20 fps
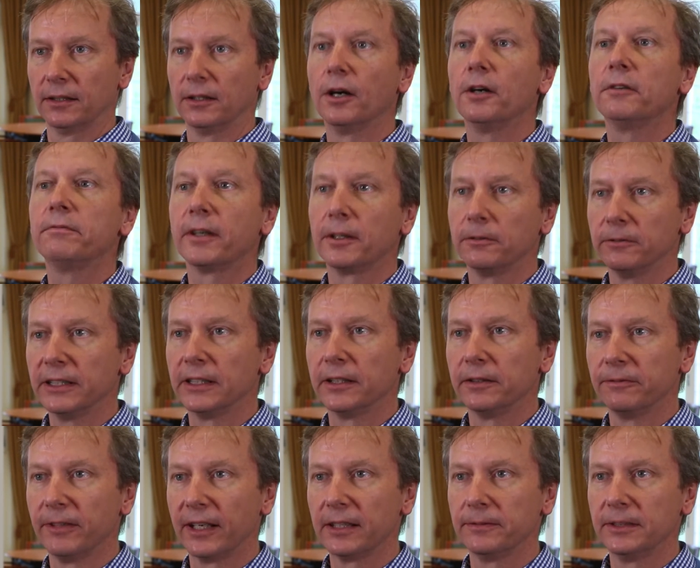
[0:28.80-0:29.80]
of our real
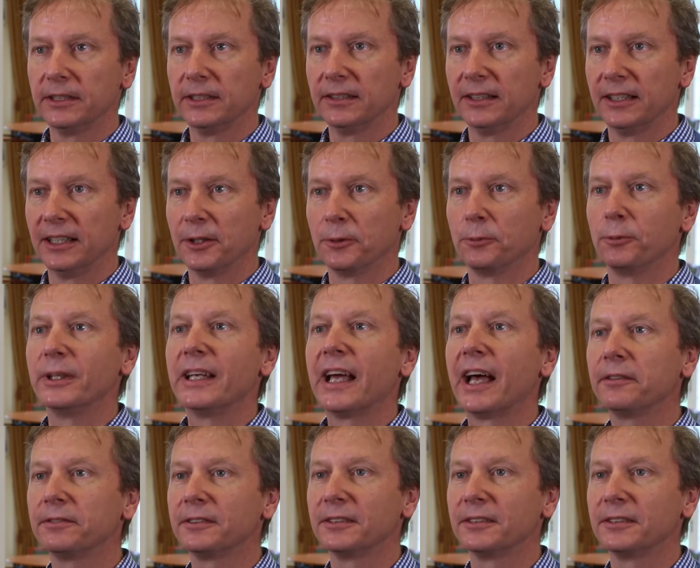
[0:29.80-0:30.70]
environment, we have